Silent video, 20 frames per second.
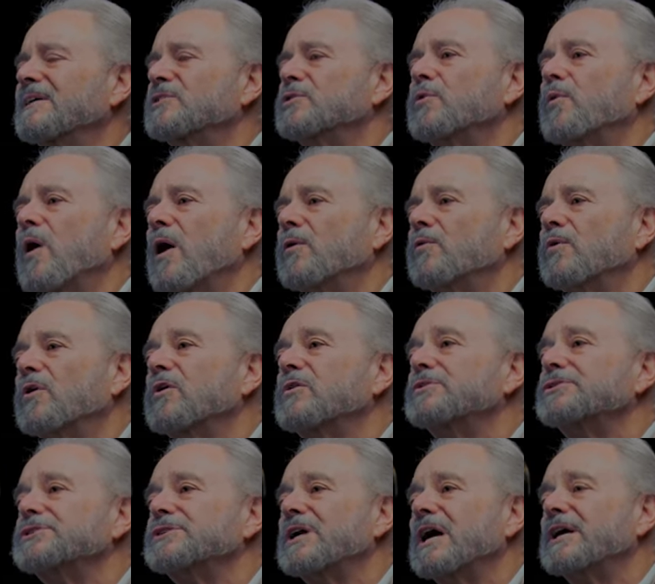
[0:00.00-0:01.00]
to our
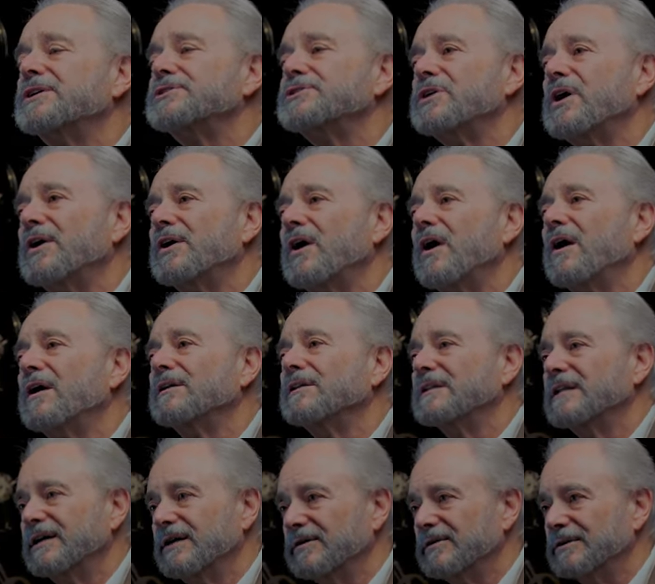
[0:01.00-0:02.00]
Rosh Hashanah
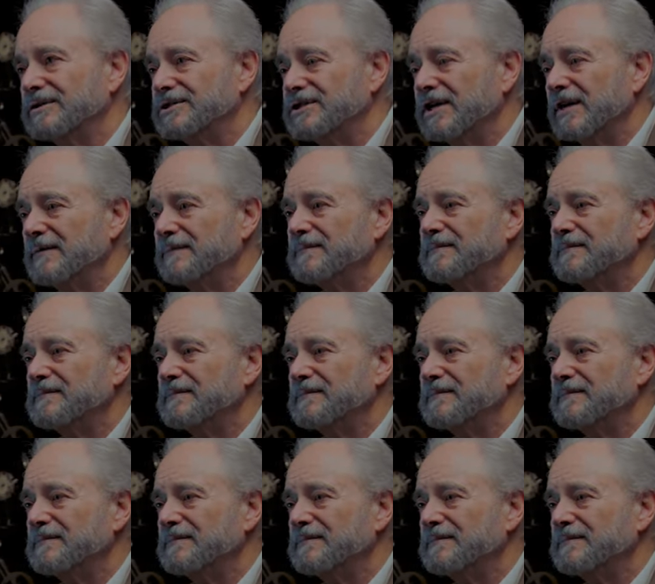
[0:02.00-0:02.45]
liturgy.